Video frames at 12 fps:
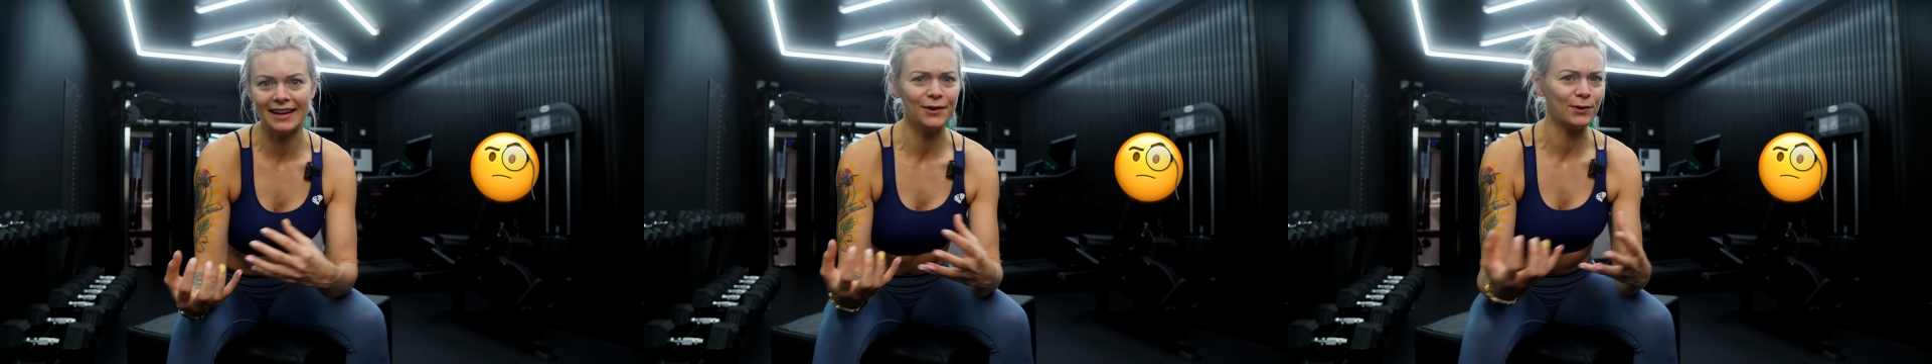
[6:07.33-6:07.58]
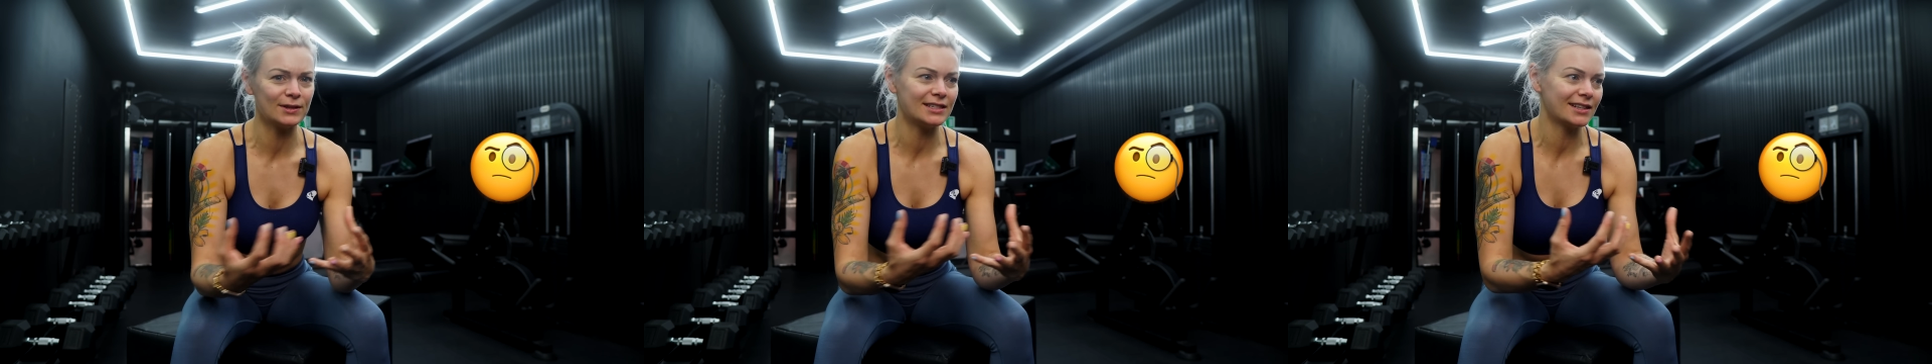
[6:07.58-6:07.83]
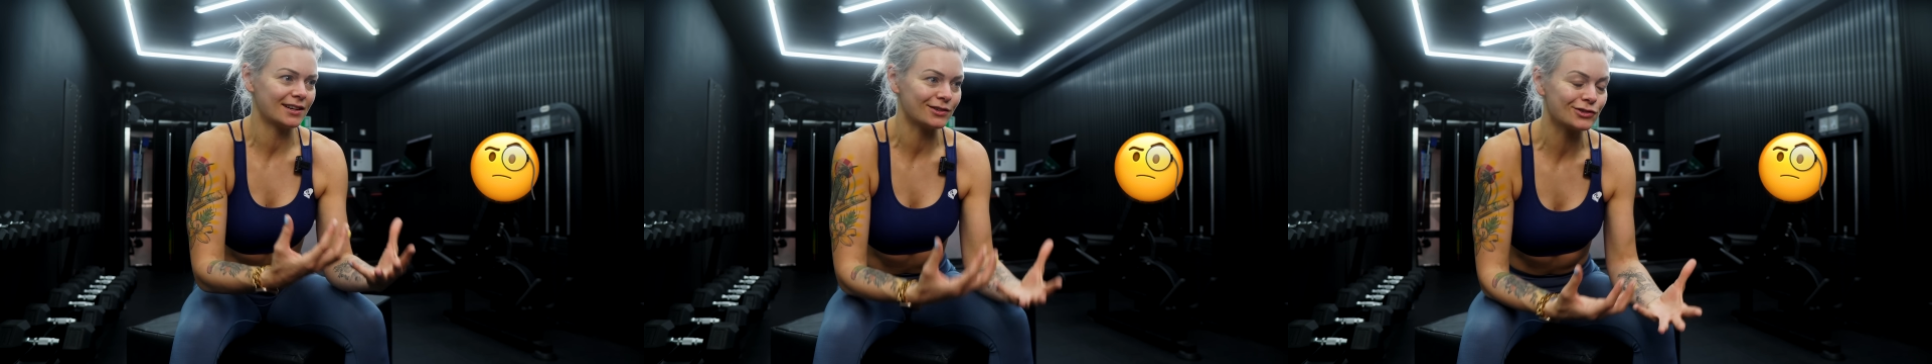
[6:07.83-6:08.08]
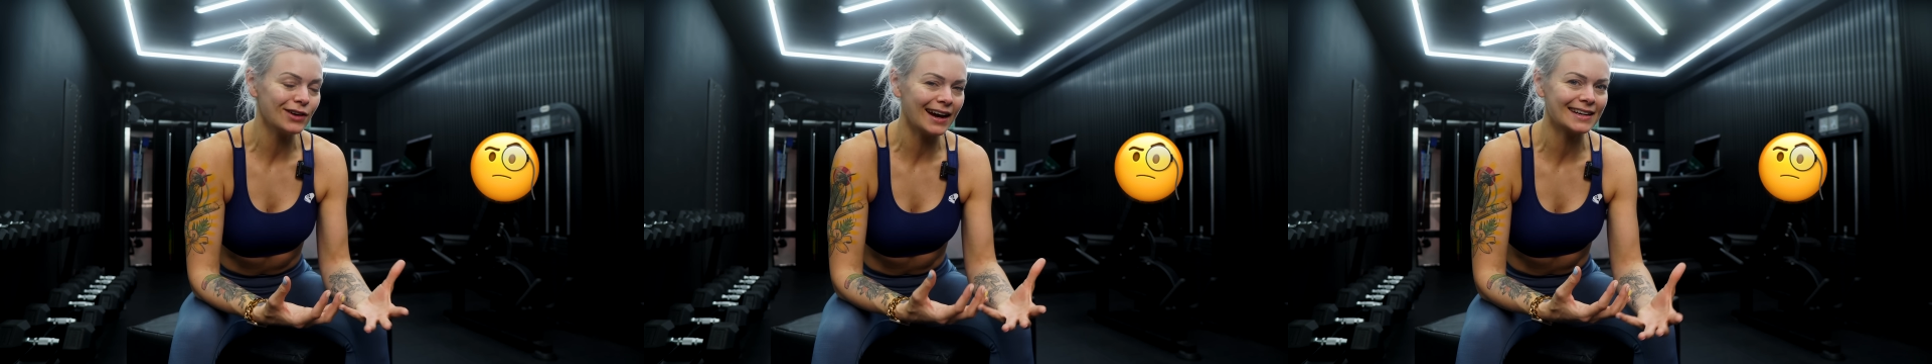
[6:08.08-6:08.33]
in order to
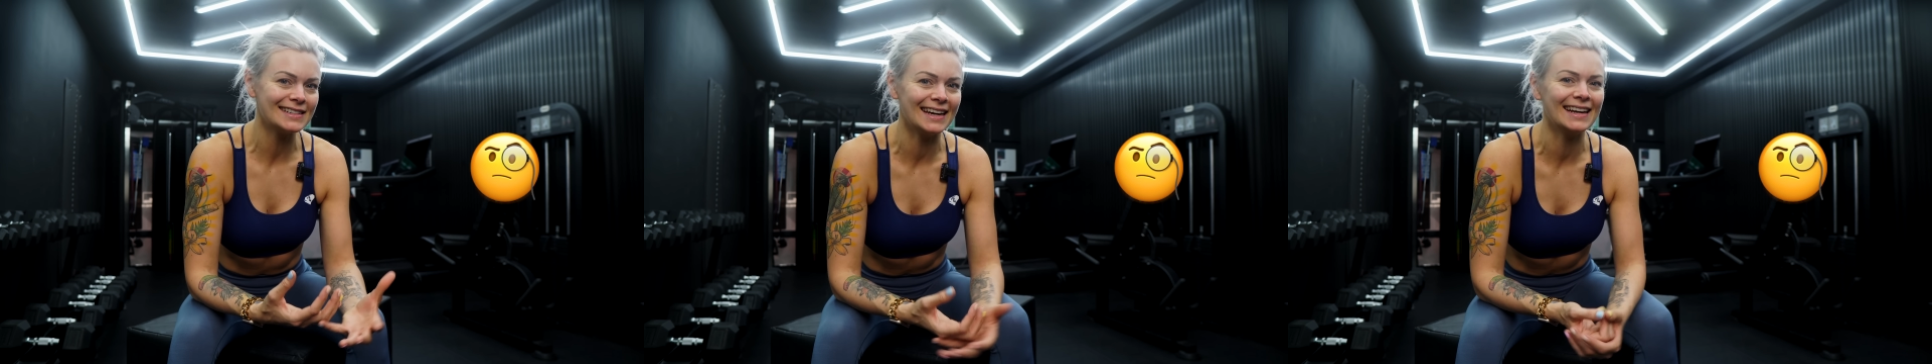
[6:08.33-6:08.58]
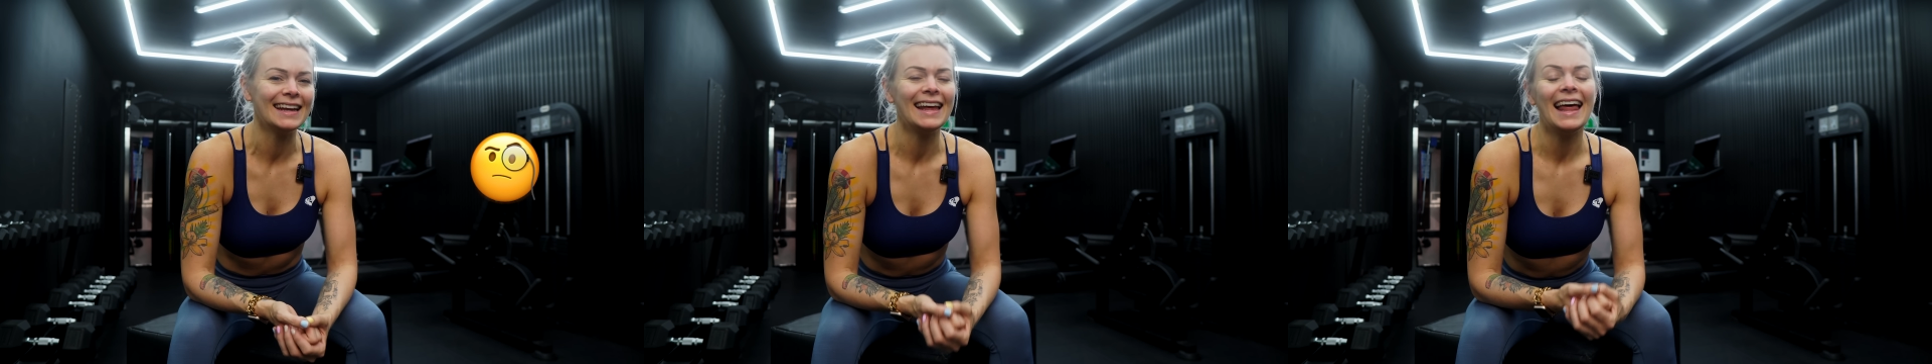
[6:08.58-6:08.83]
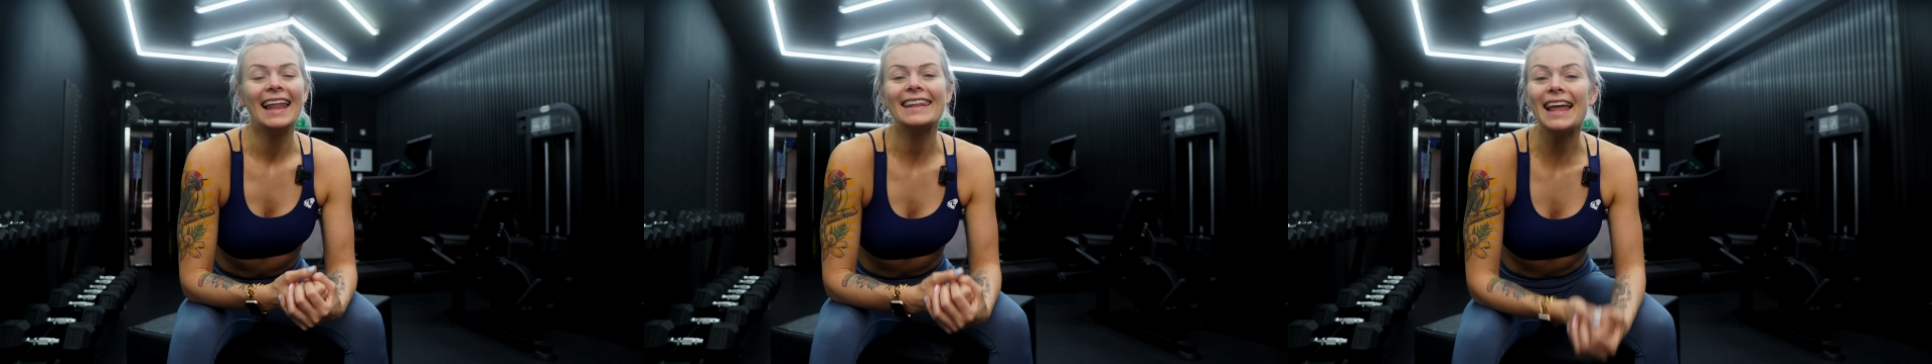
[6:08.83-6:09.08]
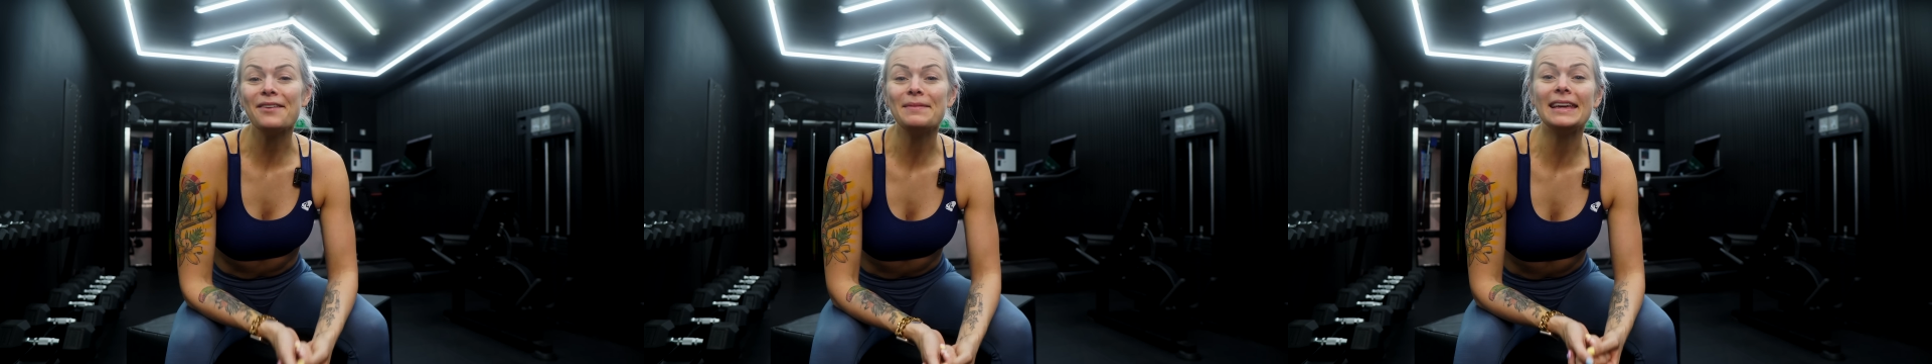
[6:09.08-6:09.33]
contract it?
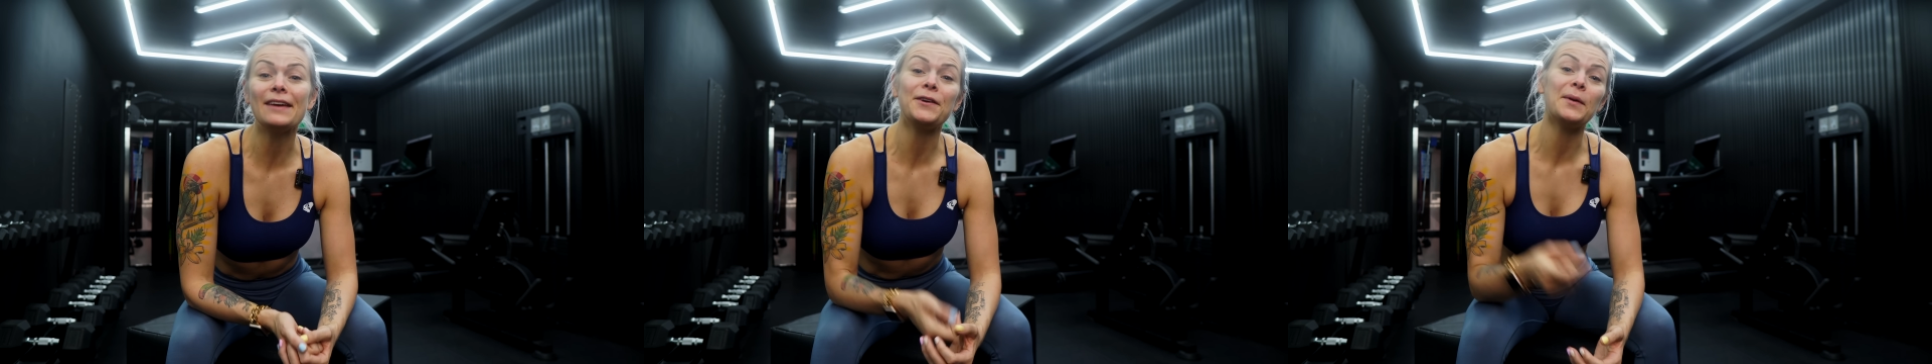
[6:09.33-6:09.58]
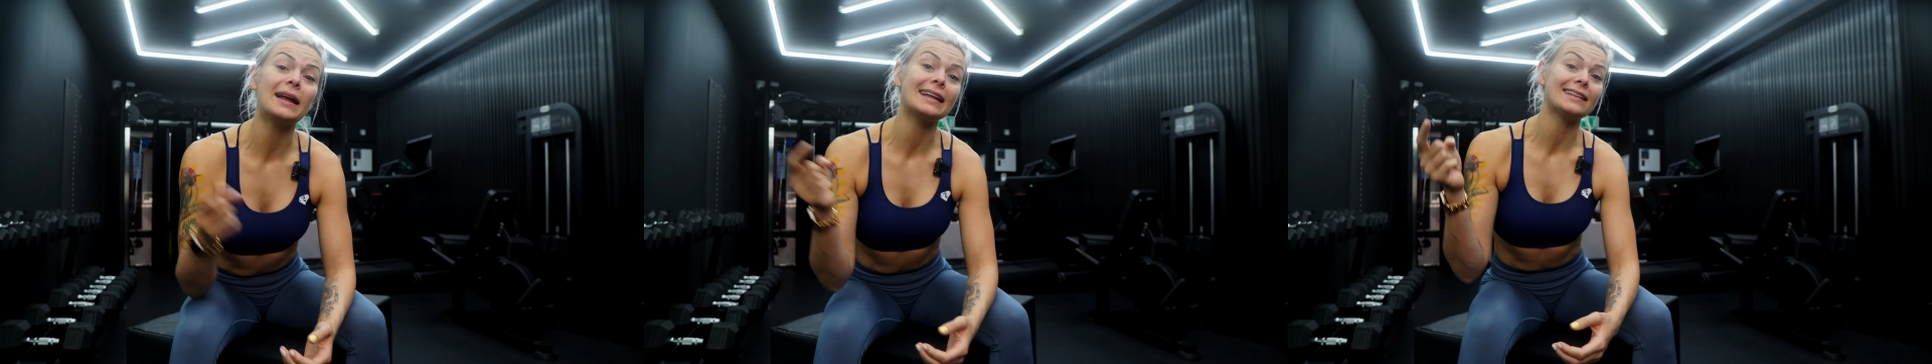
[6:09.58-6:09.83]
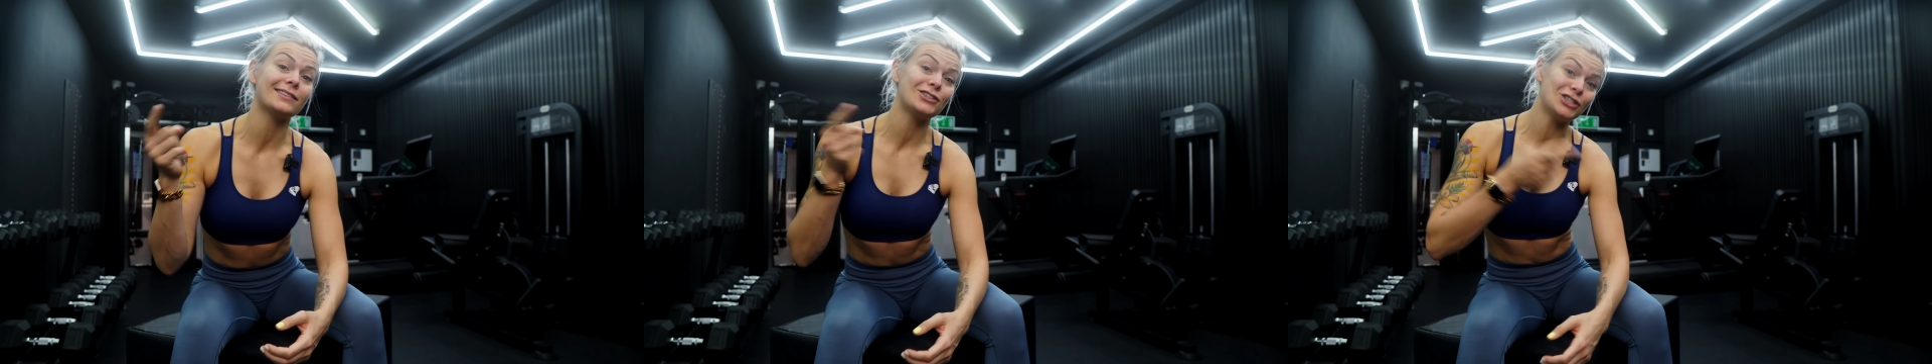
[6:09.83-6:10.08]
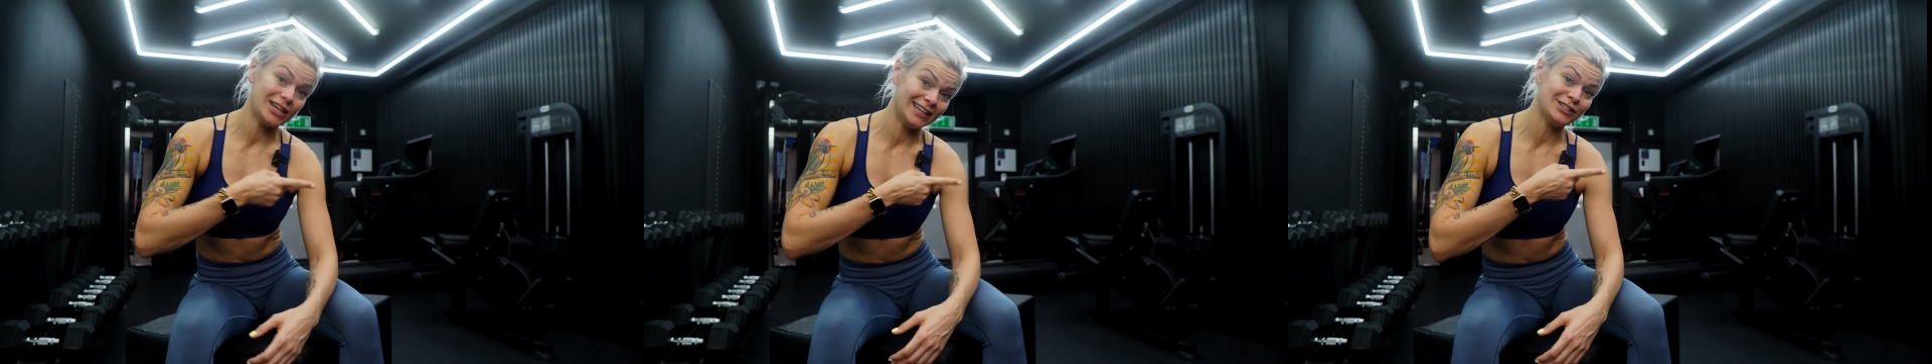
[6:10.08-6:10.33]
Let me give you a little
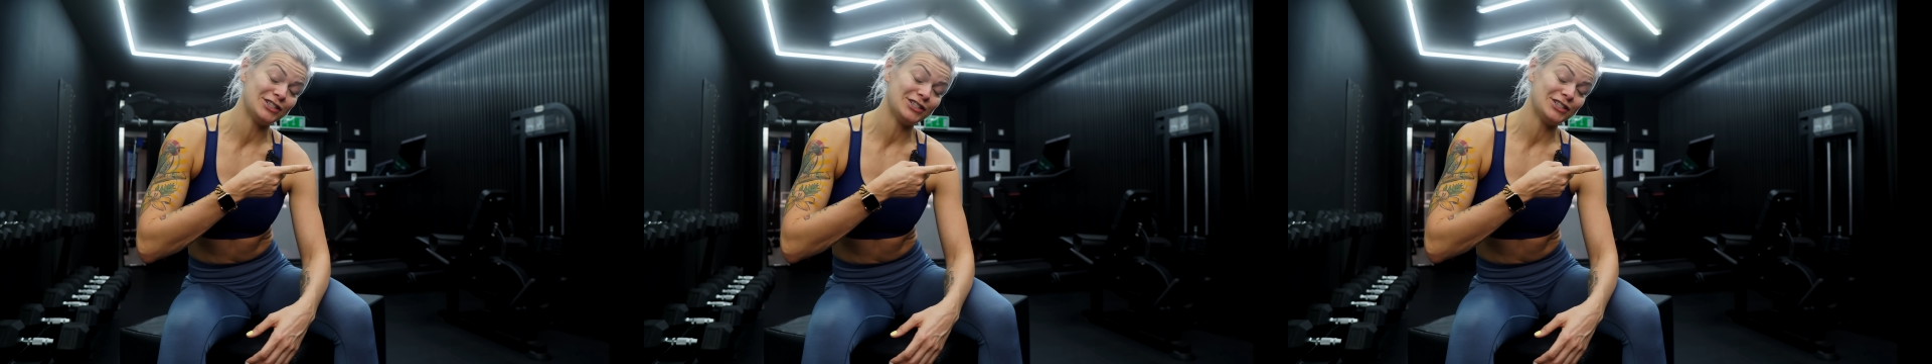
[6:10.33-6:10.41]
cheat